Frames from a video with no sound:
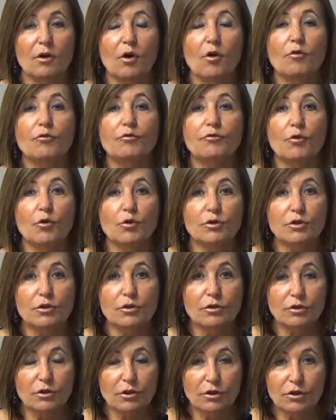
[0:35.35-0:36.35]
for
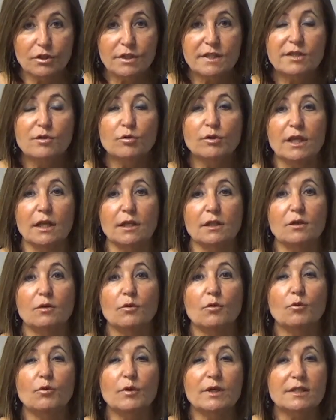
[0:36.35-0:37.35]
students
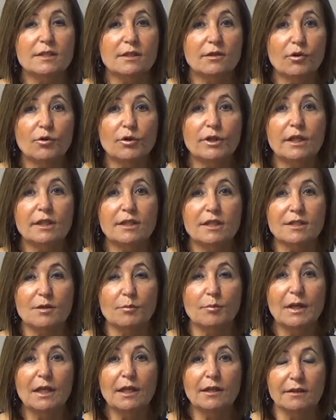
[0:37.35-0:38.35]
with learning
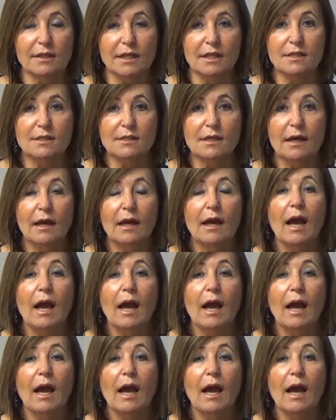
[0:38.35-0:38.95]
disabilities,